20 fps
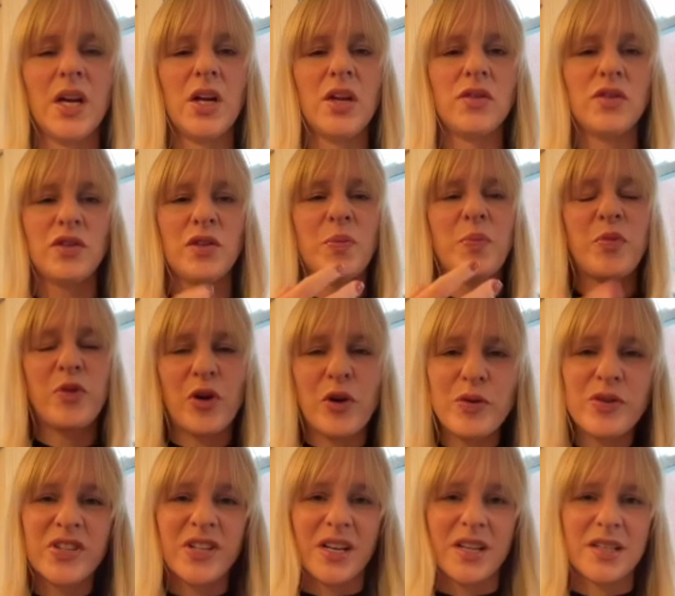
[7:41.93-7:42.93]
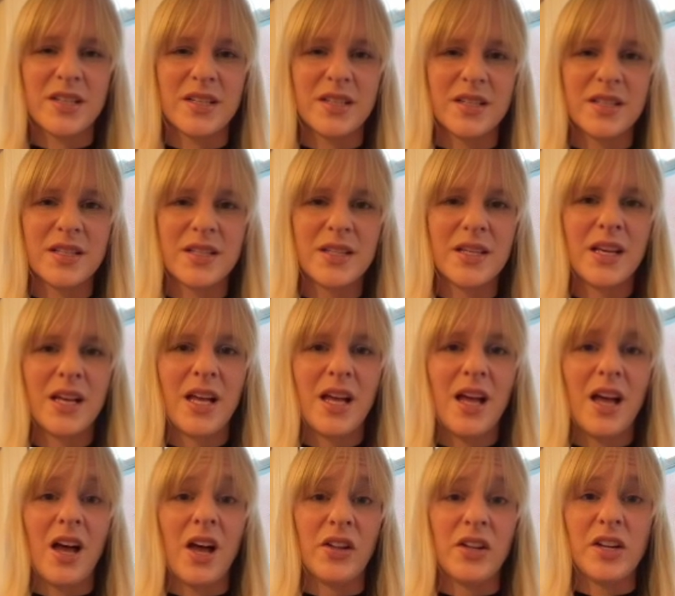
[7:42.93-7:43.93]
So the processes
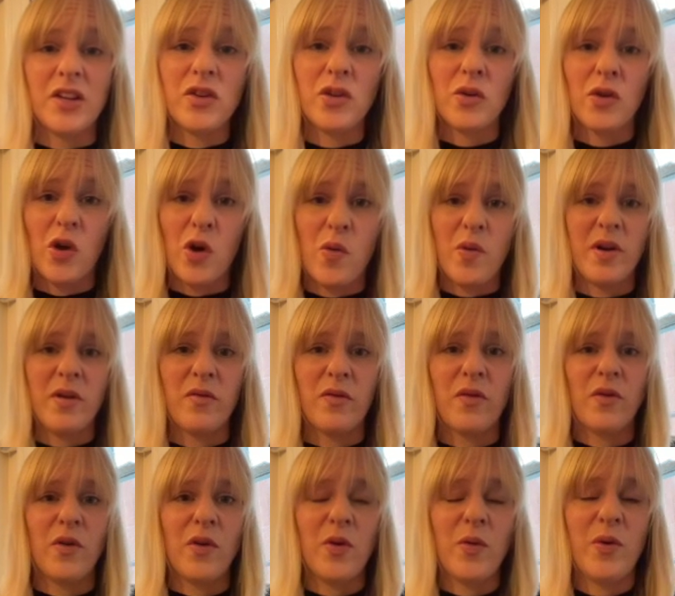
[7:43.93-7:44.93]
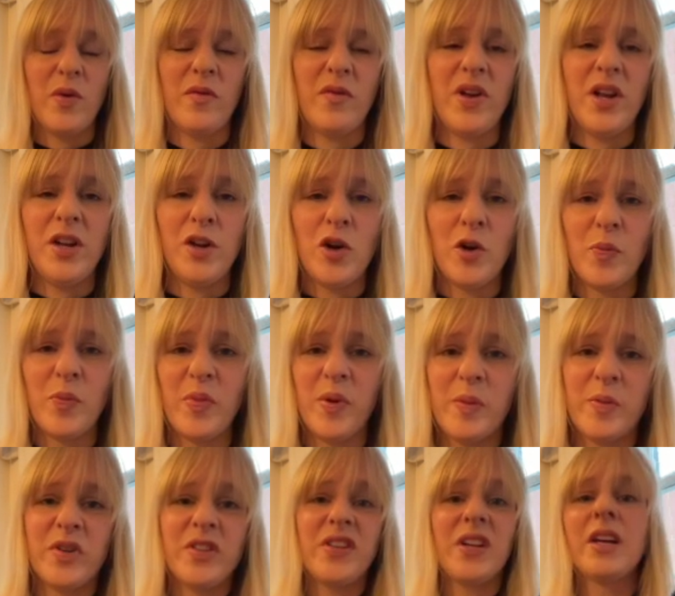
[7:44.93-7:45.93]
that you're going through within your
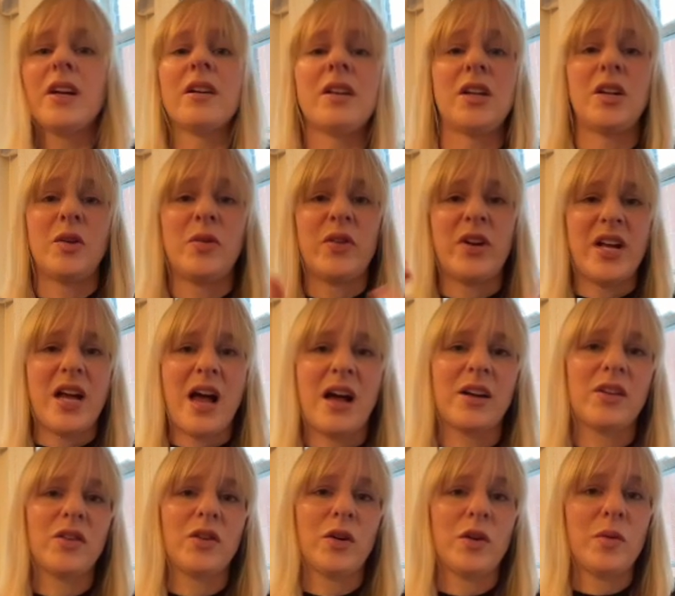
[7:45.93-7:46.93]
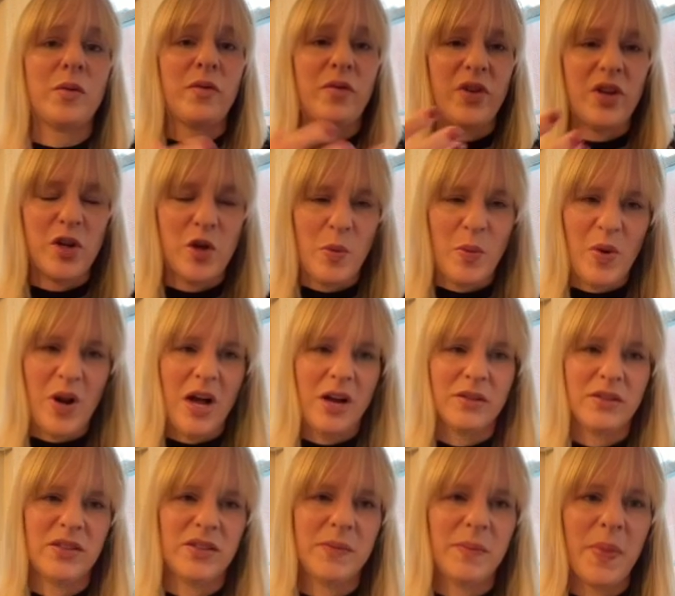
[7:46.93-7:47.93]
particular reactor or within your
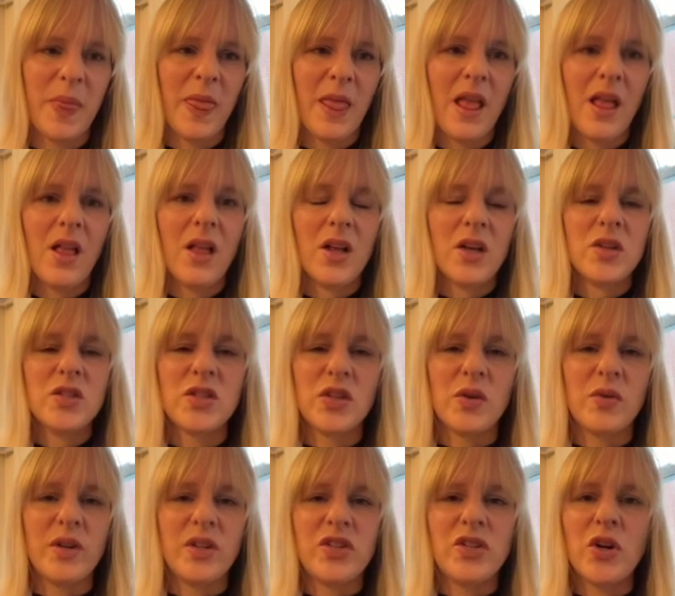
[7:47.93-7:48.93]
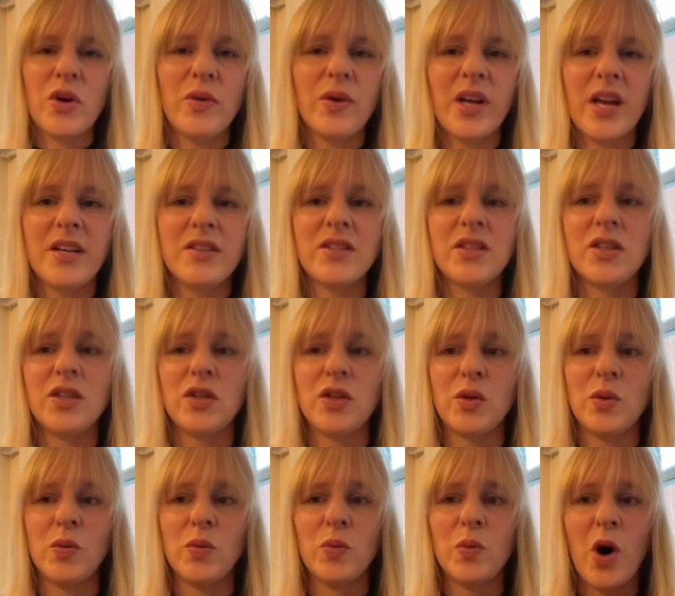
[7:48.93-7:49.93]
plant. So it showcases
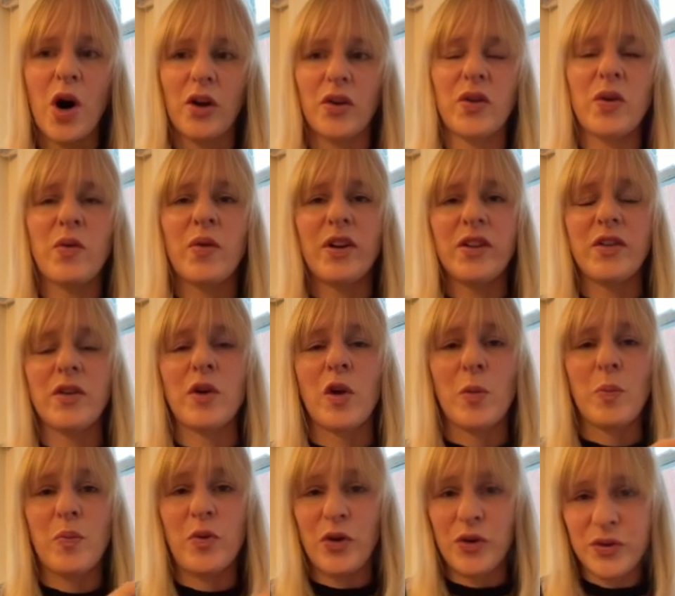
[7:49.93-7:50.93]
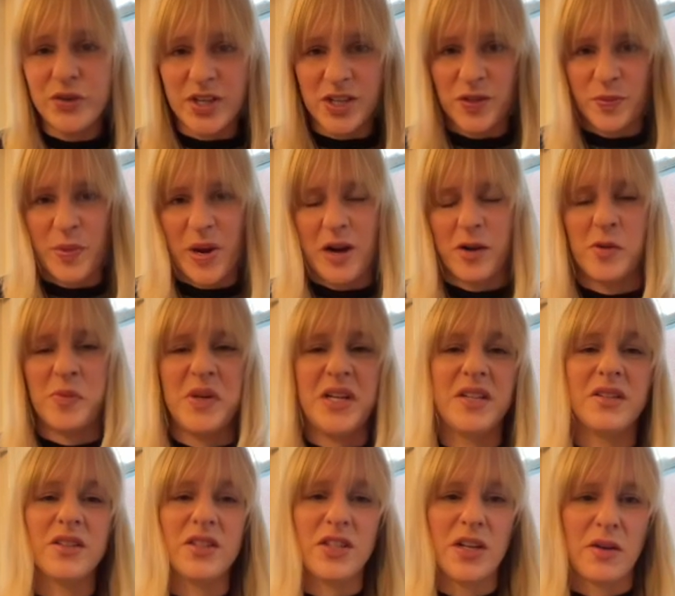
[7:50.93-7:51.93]
you what critical process
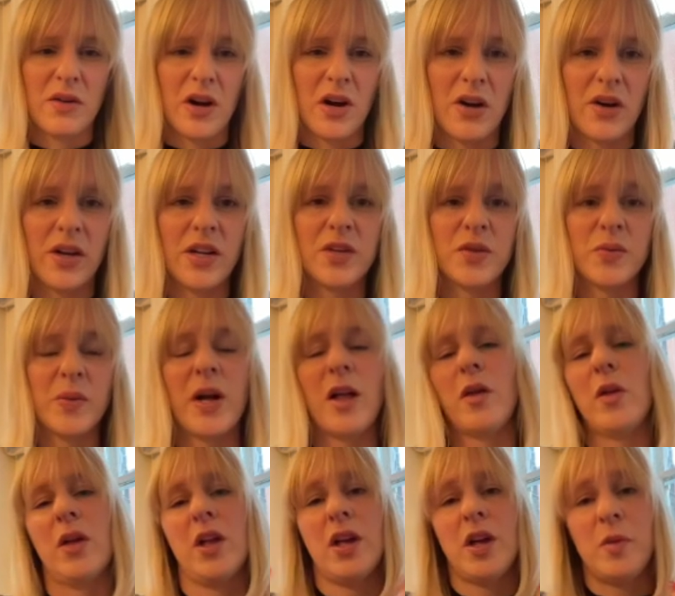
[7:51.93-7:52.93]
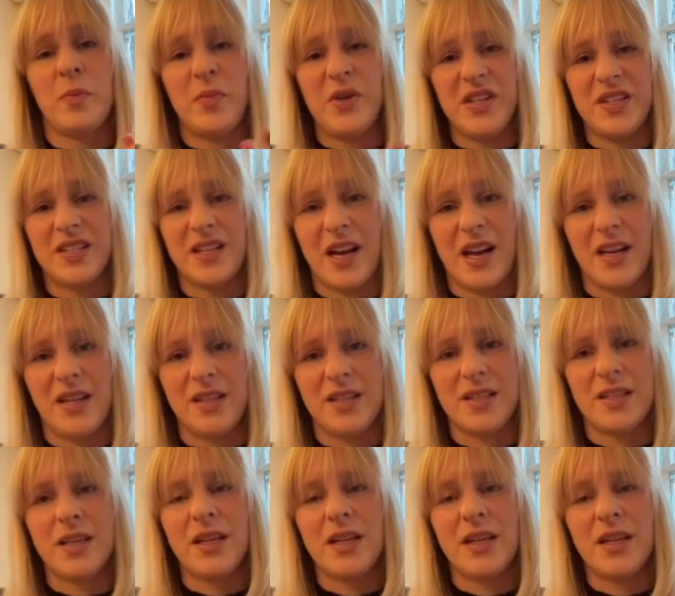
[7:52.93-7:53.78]
parameters there are as well, besides